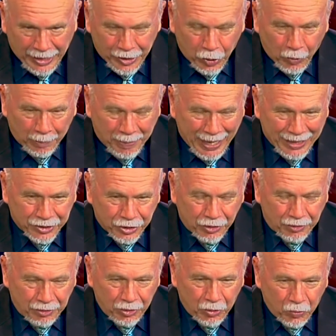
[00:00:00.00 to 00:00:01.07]
I know a
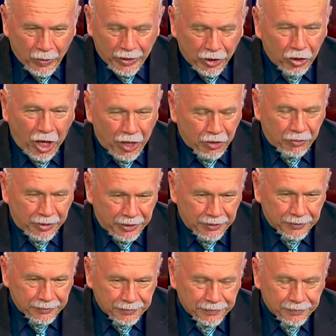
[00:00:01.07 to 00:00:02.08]
pastor who won the lottery.